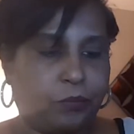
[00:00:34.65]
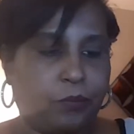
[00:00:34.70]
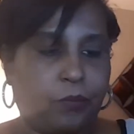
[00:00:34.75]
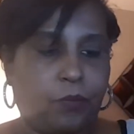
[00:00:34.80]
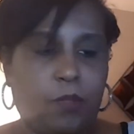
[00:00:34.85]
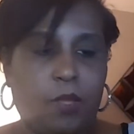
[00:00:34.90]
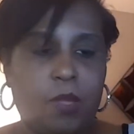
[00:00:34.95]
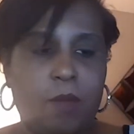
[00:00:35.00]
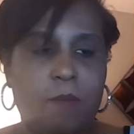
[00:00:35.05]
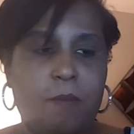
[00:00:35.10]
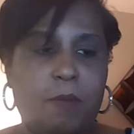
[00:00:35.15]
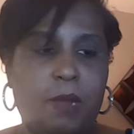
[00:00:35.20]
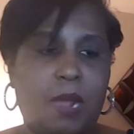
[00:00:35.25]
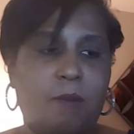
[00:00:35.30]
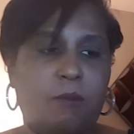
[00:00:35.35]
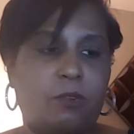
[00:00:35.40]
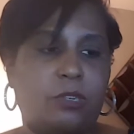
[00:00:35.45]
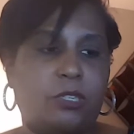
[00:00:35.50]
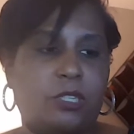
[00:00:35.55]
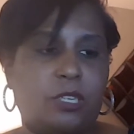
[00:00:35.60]
But I
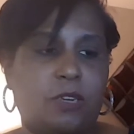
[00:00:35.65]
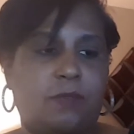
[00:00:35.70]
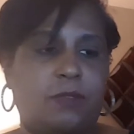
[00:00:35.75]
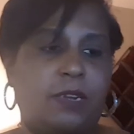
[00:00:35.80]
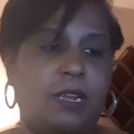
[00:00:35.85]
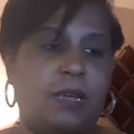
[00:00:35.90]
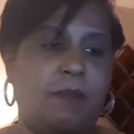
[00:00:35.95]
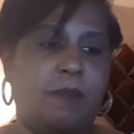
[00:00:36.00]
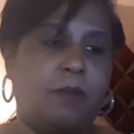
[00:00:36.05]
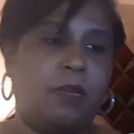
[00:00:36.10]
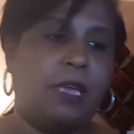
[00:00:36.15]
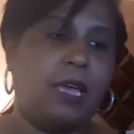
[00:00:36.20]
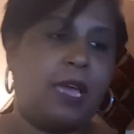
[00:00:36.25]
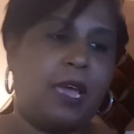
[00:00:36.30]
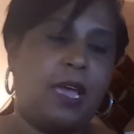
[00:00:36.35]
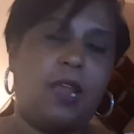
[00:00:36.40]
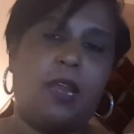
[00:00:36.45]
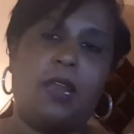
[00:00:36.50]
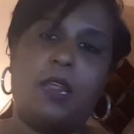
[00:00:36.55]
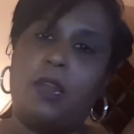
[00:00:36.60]
will shuffle them
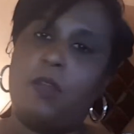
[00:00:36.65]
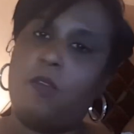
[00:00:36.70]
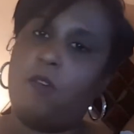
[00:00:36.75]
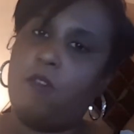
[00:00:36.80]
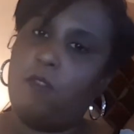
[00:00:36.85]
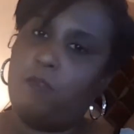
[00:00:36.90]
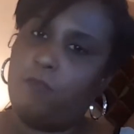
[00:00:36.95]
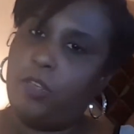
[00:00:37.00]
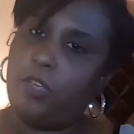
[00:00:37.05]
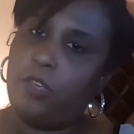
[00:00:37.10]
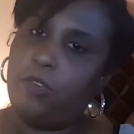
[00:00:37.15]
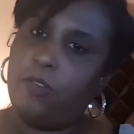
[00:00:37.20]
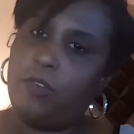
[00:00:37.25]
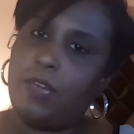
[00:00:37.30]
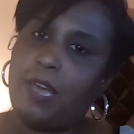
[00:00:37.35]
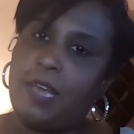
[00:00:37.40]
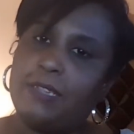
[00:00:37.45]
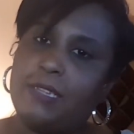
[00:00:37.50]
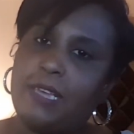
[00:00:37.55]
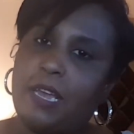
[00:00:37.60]
again, and hopefully you
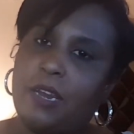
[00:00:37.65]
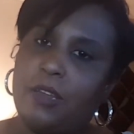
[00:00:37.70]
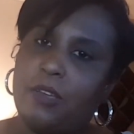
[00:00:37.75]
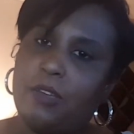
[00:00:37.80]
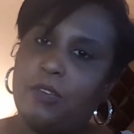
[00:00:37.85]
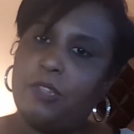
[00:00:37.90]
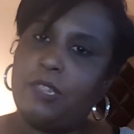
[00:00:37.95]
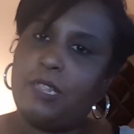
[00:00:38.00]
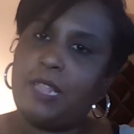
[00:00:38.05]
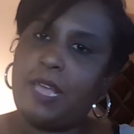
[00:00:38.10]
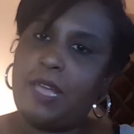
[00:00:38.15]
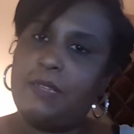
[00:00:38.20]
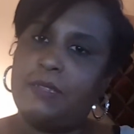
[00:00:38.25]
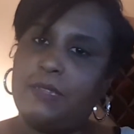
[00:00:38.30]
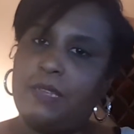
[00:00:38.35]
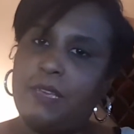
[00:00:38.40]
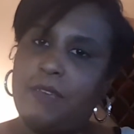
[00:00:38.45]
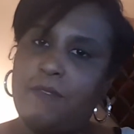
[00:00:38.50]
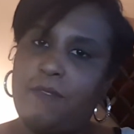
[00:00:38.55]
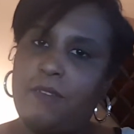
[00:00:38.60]
guys had a good
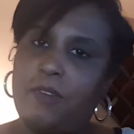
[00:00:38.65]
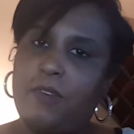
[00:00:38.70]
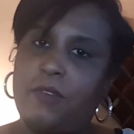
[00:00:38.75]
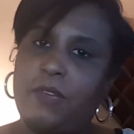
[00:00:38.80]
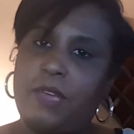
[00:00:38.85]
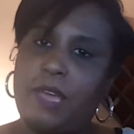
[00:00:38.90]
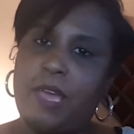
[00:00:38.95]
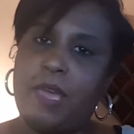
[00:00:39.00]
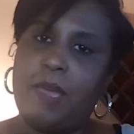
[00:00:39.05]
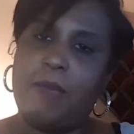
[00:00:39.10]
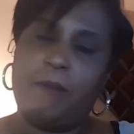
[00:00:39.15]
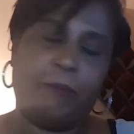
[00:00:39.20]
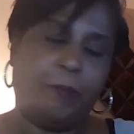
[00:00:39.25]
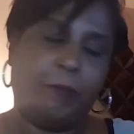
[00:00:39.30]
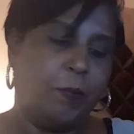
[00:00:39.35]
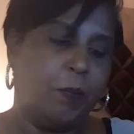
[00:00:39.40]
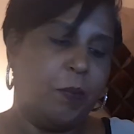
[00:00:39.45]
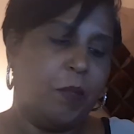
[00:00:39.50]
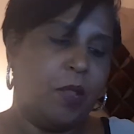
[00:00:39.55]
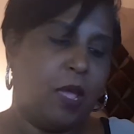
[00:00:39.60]
Thanksgiving, okay?
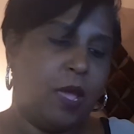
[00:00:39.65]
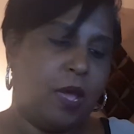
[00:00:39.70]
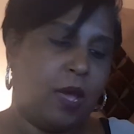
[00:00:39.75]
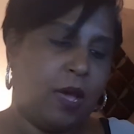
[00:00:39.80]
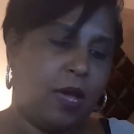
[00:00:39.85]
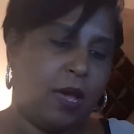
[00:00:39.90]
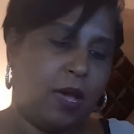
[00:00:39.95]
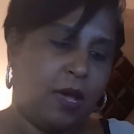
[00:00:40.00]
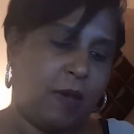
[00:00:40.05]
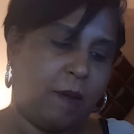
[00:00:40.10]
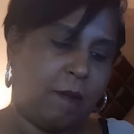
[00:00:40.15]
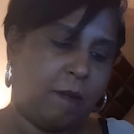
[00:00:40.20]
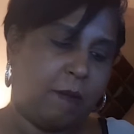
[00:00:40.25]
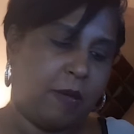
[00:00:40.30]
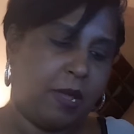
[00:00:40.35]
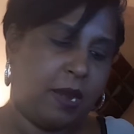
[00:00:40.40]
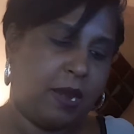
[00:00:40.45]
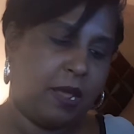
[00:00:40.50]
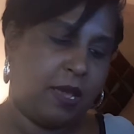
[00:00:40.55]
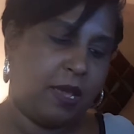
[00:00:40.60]
Uh, my
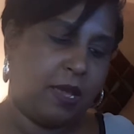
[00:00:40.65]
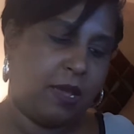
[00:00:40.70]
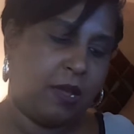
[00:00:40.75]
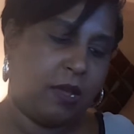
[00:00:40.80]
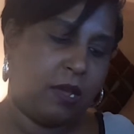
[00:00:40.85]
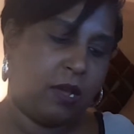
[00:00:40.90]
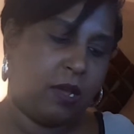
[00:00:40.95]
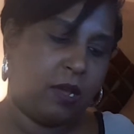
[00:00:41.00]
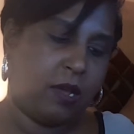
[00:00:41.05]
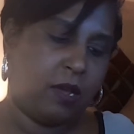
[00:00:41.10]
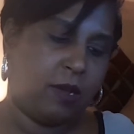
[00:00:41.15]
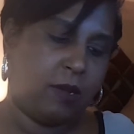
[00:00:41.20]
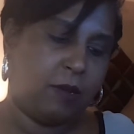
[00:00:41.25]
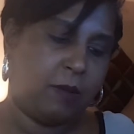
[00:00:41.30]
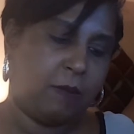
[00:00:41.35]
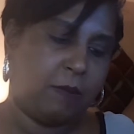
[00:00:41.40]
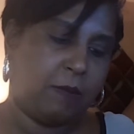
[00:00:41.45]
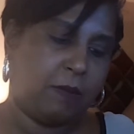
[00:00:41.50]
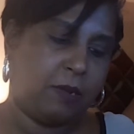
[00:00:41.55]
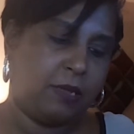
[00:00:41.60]
name, uh,
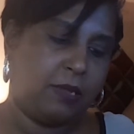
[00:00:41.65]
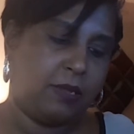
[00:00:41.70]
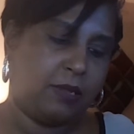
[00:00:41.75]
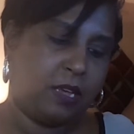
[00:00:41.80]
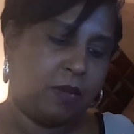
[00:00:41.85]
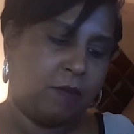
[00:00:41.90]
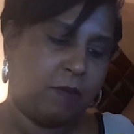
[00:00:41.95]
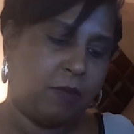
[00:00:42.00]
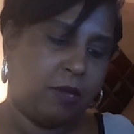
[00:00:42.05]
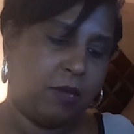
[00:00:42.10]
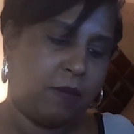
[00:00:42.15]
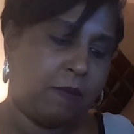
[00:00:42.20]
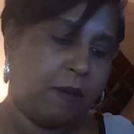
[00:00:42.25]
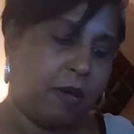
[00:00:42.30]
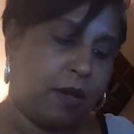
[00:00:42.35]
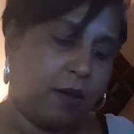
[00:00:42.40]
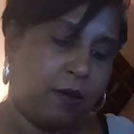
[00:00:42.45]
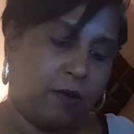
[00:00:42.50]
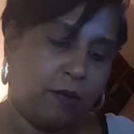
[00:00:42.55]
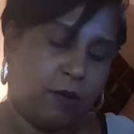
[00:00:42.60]
please tell me
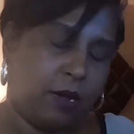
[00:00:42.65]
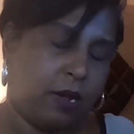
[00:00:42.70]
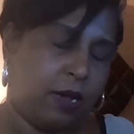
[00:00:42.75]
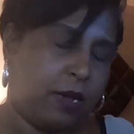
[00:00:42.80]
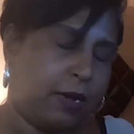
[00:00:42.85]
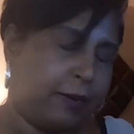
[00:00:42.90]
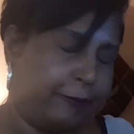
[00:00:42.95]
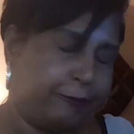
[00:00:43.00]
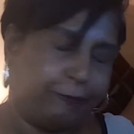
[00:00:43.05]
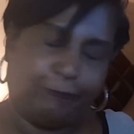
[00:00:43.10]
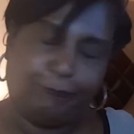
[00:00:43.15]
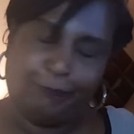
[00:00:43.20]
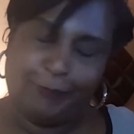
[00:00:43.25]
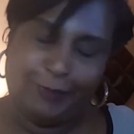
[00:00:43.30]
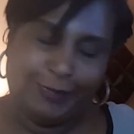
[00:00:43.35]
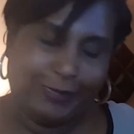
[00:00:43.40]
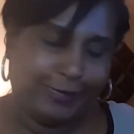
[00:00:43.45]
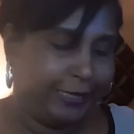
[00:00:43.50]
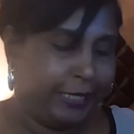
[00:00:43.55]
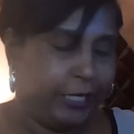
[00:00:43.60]
about um,
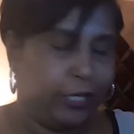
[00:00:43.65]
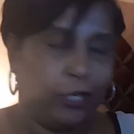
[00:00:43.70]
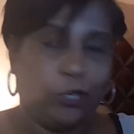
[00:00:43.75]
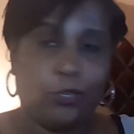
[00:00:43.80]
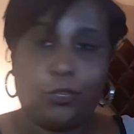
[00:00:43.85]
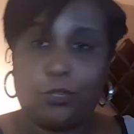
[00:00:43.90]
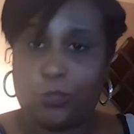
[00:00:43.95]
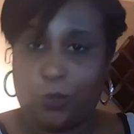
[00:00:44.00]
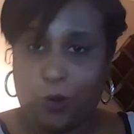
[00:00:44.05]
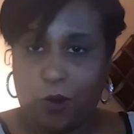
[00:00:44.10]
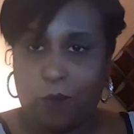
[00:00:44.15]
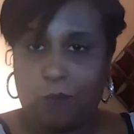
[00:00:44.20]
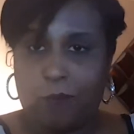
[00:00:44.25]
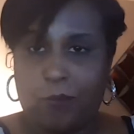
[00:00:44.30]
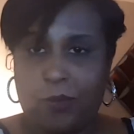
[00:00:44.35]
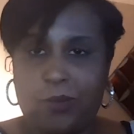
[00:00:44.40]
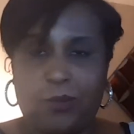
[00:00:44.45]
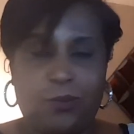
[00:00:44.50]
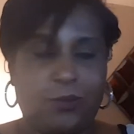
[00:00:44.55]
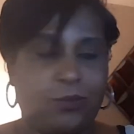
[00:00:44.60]

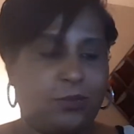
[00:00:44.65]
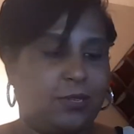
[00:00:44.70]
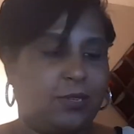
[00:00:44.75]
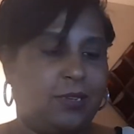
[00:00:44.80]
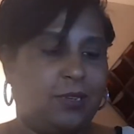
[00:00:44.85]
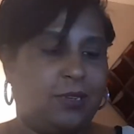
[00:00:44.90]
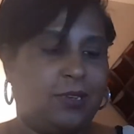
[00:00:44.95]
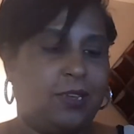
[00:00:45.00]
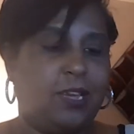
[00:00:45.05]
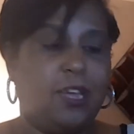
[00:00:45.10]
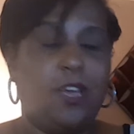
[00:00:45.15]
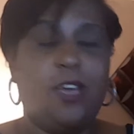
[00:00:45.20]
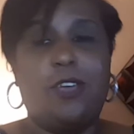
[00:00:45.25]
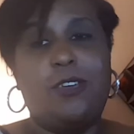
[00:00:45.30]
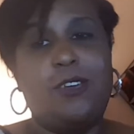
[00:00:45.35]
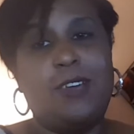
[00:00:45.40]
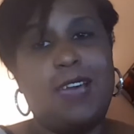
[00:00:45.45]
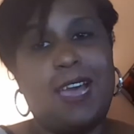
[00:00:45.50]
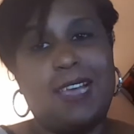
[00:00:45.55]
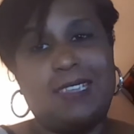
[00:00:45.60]
Scorpios. You
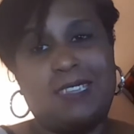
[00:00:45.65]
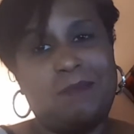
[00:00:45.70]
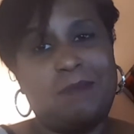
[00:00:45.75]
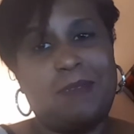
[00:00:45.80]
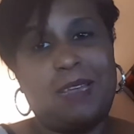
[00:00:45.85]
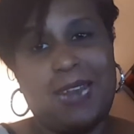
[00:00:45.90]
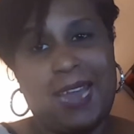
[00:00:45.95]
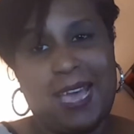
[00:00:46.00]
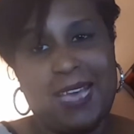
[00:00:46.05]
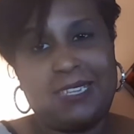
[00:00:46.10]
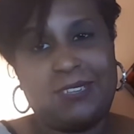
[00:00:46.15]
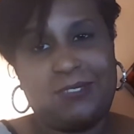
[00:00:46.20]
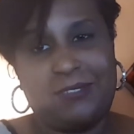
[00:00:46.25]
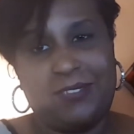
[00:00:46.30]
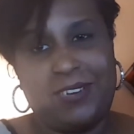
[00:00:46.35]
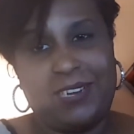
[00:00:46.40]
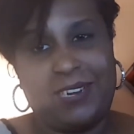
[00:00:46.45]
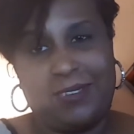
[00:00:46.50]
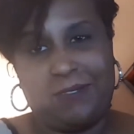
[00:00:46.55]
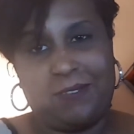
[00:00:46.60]
guys are my last
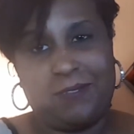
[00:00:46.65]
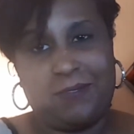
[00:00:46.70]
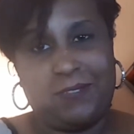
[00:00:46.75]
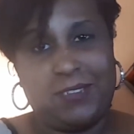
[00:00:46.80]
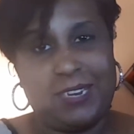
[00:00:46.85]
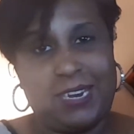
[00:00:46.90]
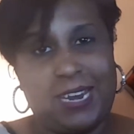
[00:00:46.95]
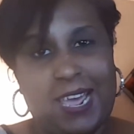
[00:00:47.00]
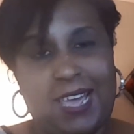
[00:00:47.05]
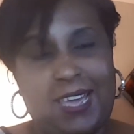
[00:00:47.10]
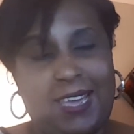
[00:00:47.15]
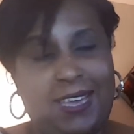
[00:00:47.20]
reading of the night.